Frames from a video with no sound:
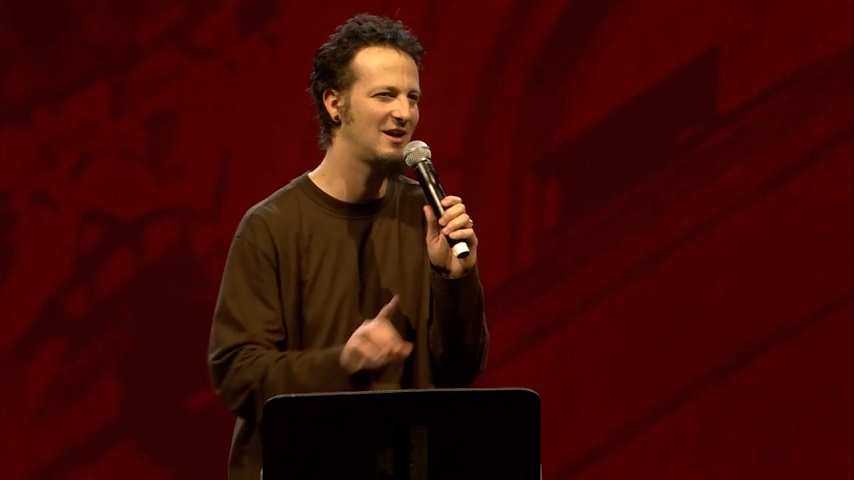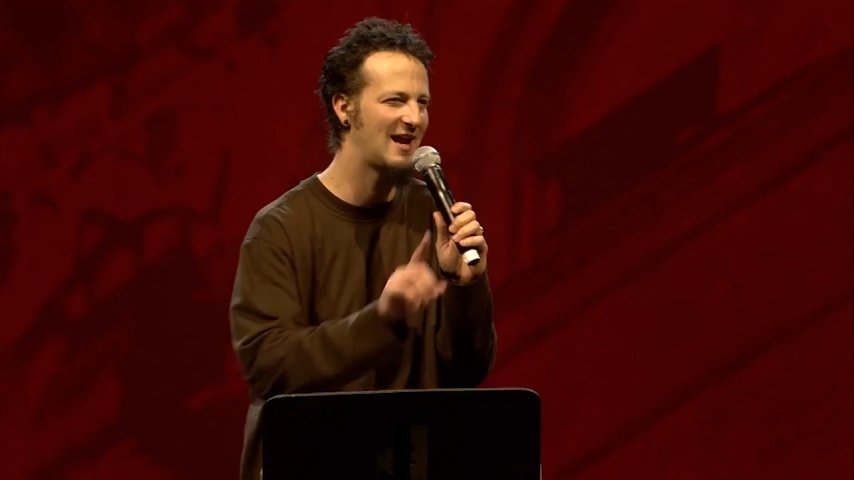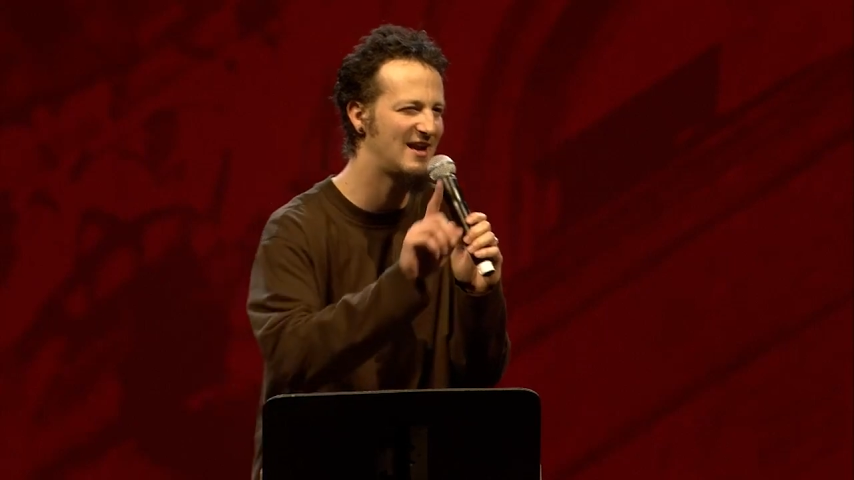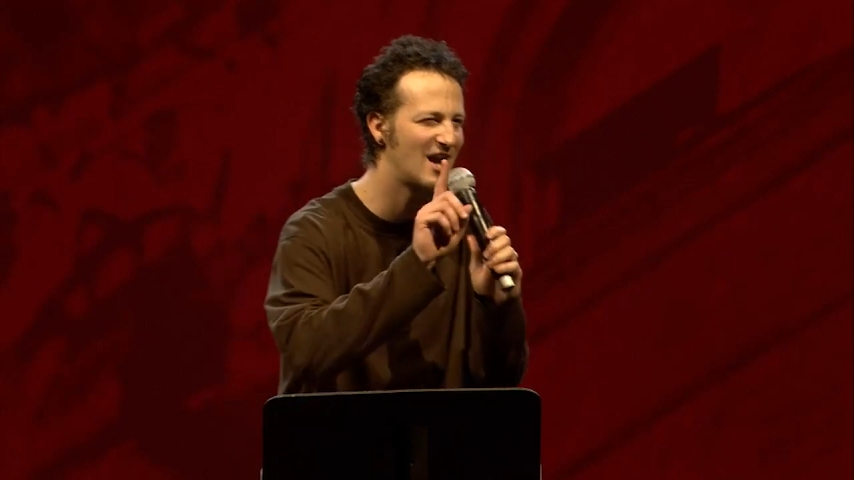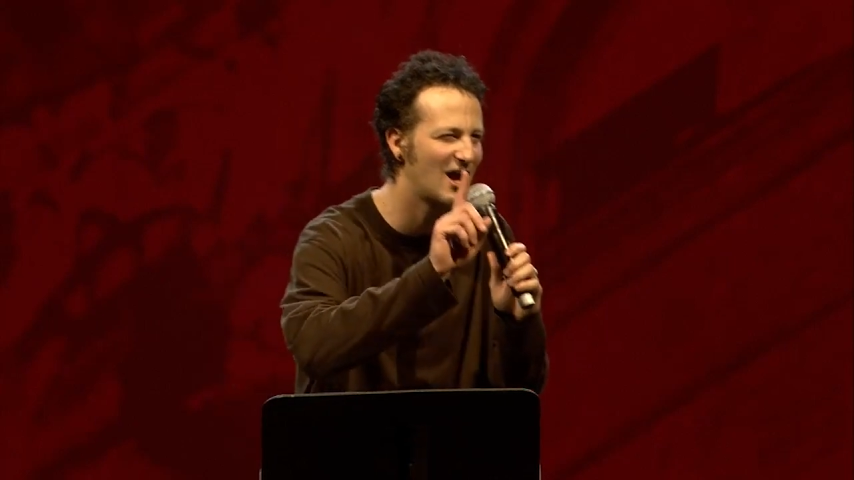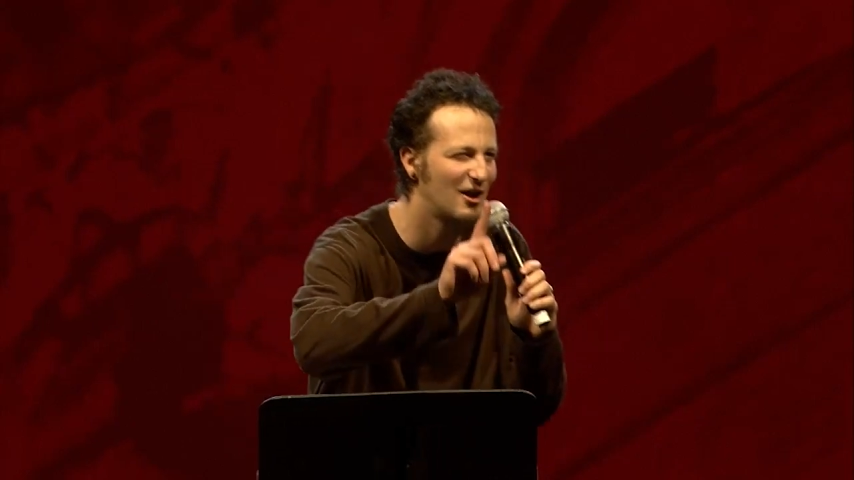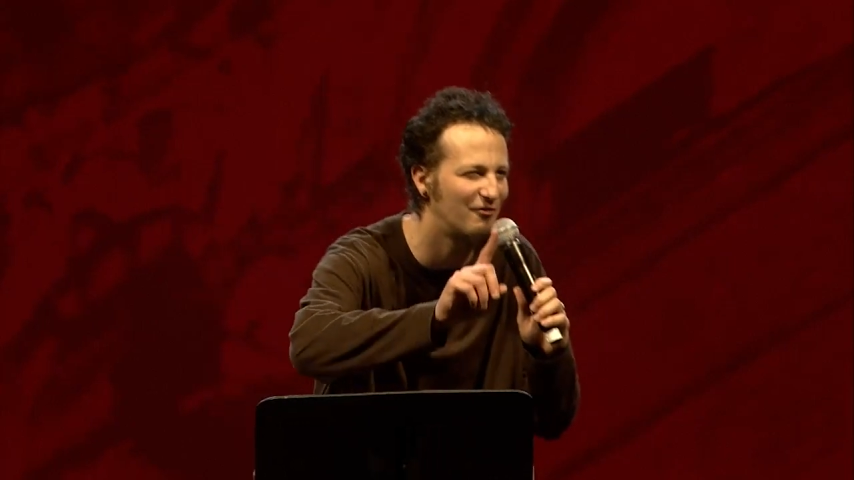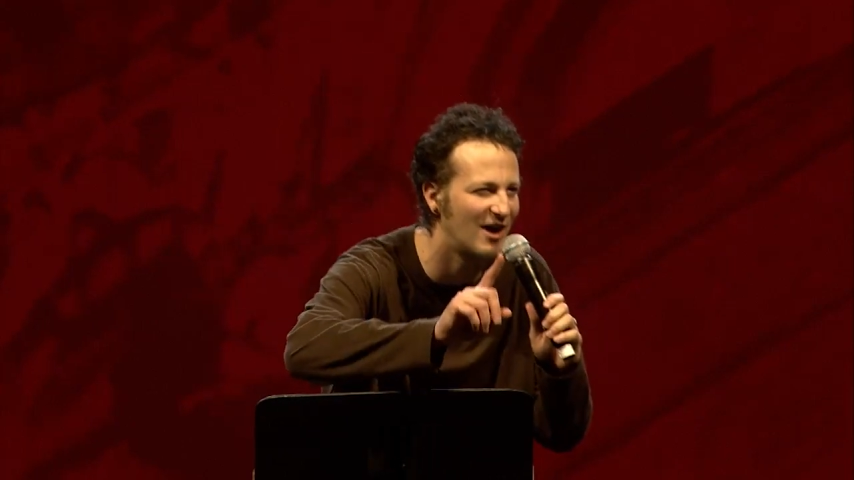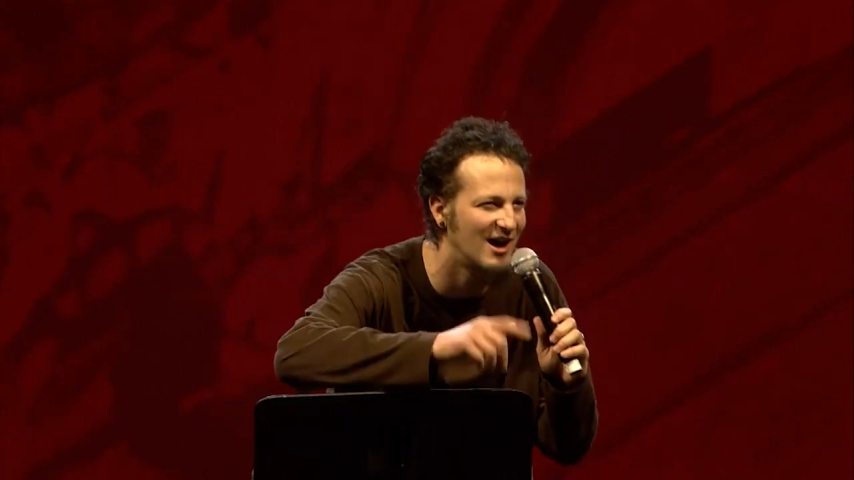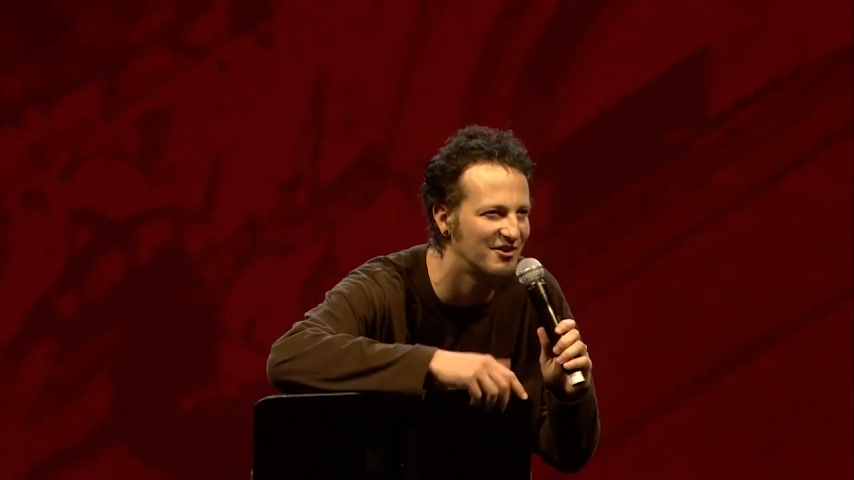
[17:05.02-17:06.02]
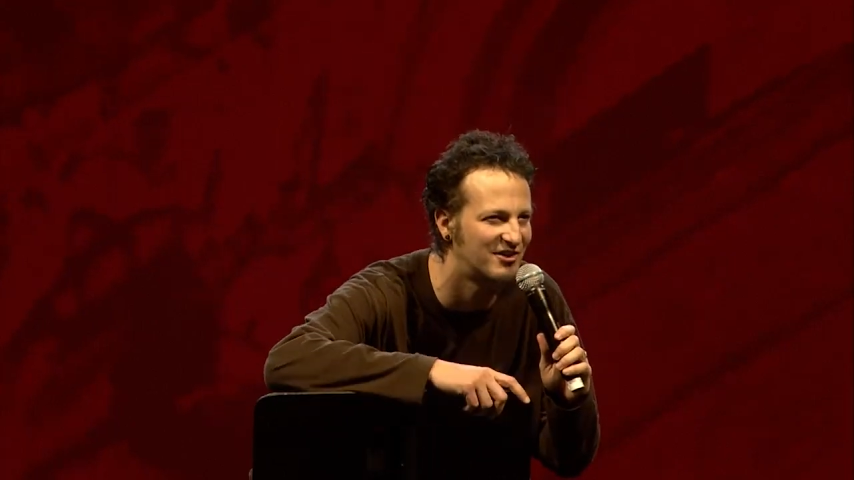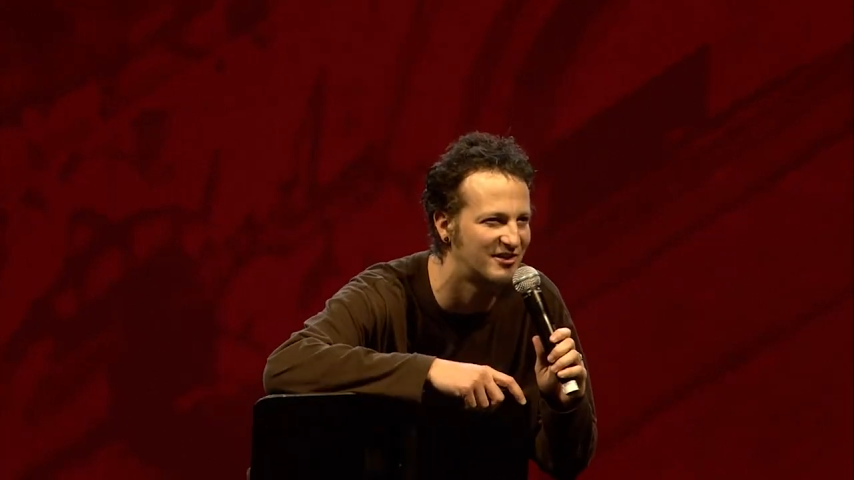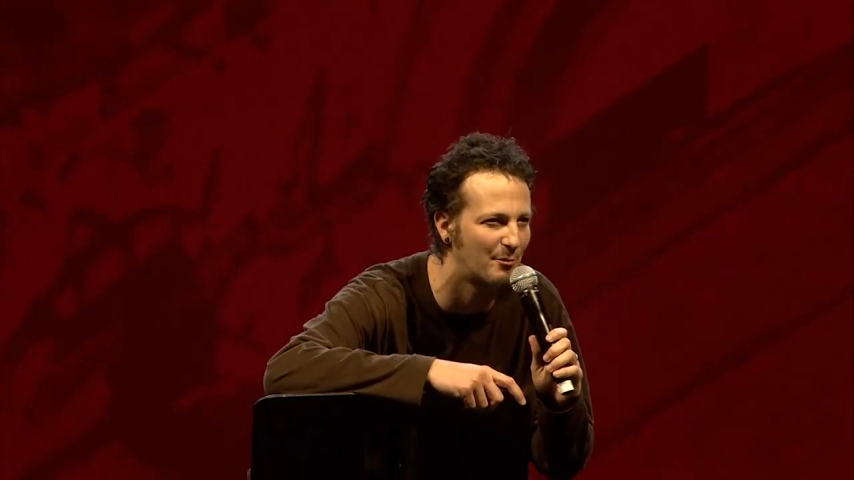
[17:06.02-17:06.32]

and none of us is